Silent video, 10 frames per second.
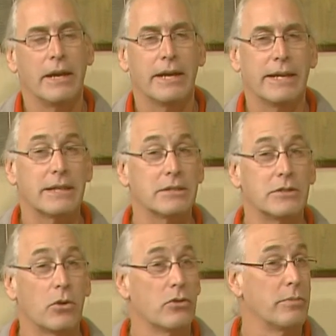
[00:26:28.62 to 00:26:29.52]
and that's
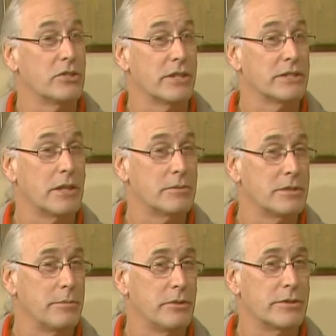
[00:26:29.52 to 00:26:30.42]
Northern Michigan
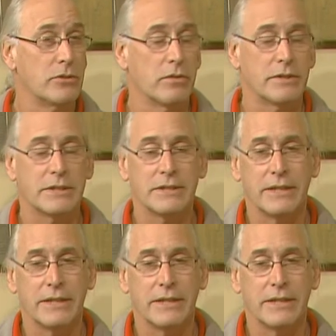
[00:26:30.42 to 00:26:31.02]
Substance Abuse Services,